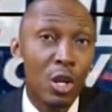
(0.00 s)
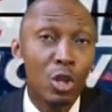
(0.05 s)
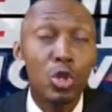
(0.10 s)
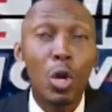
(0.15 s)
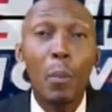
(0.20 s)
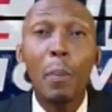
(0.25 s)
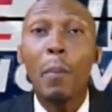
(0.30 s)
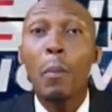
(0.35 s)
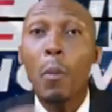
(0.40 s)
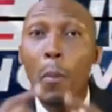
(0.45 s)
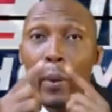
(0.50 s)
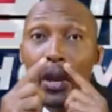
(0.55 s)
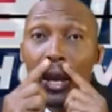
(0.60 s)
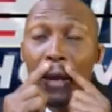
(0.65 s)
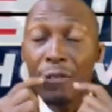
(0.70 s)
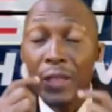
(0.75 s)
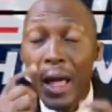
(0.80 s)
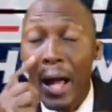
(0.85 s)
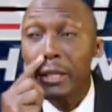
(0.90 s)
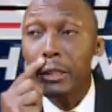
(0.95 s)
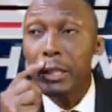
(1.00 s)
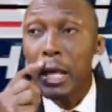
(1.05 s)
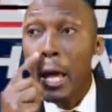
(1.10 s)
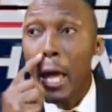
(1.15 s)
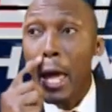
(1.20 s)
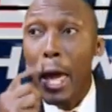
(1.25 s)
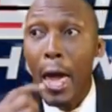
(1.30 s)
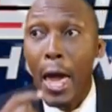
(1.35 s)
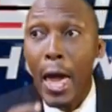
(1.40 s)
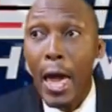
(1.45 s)
Some people believe that
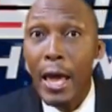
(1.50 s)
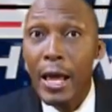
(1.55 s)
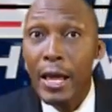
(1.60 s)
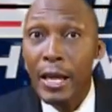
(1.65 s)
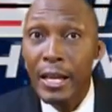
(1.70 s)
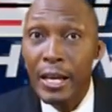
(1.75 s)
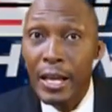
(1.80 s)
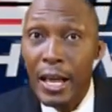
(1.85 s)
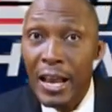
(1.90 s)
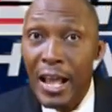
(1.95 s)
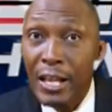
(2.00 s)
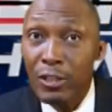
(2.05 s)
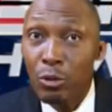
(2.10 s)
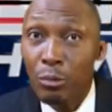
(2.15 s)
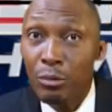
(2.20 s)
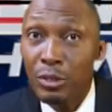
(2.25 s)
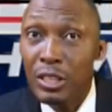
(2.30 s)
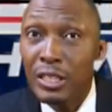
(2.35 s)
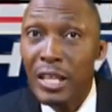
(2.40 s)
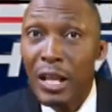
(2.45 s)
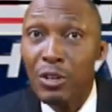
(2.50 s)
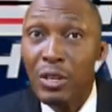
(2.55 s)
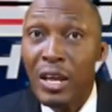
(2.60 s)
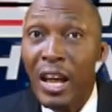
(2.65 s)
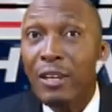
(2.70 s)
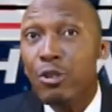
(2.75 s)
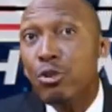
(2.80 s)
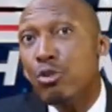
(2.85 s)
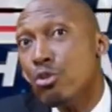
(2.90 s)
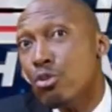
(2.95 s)
there are some things that you
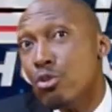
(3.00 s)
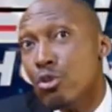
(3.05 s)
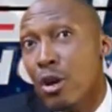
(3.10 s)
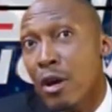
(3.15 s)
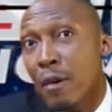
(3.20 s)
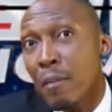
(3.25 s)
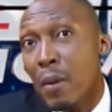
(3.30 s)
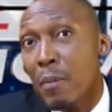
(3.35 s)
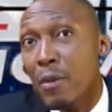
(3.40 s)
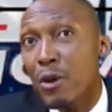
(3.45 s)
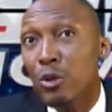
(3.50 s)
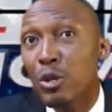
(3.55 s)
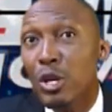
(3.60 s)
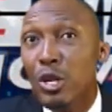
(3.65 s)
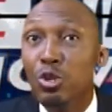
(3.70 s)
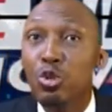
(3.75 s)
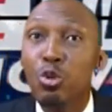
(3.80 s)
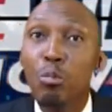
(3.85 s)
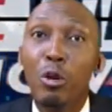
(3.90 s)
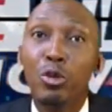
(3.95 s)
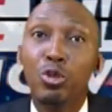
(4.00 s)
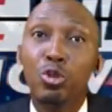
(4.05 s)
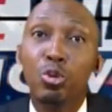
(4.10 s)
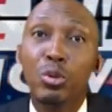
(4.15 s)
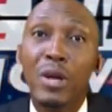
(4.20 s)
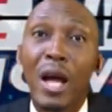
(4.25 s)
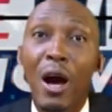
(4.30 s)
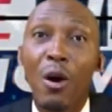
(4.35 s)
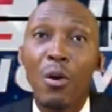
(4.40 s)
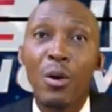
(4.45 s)
can do, maybe too much
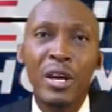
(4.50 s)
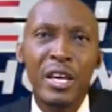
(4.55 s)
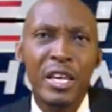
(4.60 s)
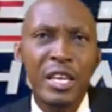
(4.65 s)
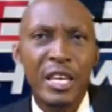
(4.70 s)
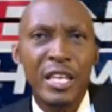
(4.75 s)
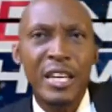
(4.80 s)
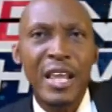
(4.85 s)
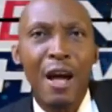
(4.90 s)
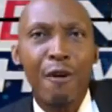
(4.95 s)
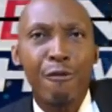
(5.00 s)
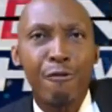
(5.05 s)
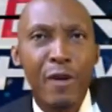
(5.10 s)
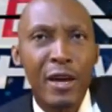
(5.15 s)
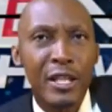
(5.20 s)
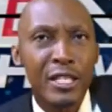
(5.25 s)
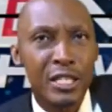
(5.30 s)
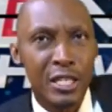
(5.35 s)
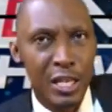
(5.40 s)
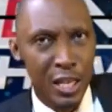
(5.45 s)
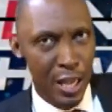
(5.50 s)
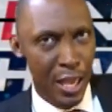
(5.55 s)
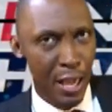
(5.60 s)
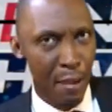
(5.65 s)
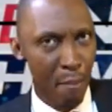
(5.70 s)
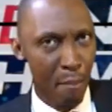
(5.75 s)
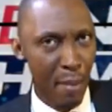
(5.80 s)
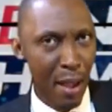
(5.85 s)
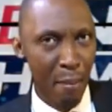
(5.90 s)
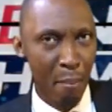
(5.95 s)
sugar, it affects
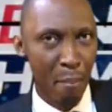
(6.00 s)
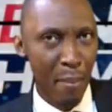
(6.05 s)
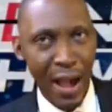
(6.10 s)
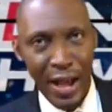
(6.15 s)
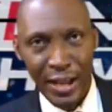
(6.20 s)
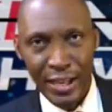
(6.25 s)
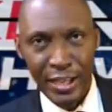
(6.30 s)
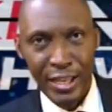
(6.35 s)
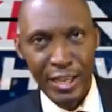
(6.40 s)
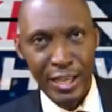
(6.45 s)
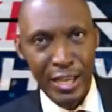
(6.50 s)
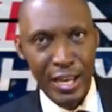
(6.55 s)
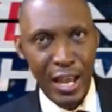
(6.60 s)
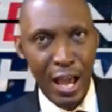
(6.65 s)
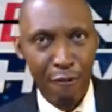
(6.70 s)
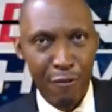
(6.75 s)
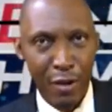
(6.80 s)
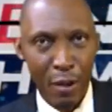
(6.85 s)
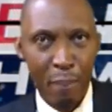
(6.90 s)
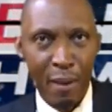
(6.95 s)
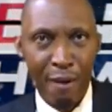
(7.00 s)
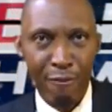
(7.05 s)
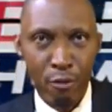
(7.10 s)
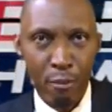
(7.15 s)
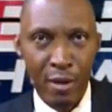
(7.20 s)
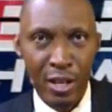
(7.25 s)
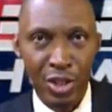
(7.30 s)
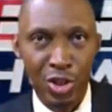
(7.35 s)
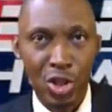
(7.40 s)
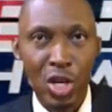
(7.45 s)
man back, it affects
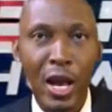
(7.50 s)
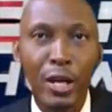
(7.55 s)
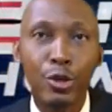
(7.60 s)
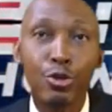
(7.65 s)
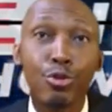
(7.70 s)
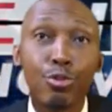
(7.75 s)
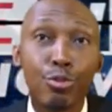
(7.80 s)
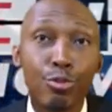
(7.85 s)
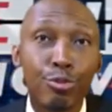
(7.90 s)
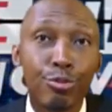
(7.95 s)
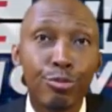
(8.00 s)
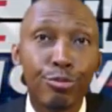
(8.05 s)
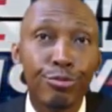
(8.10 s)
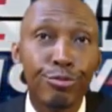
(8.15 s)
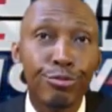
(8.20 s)
performance. Shena true.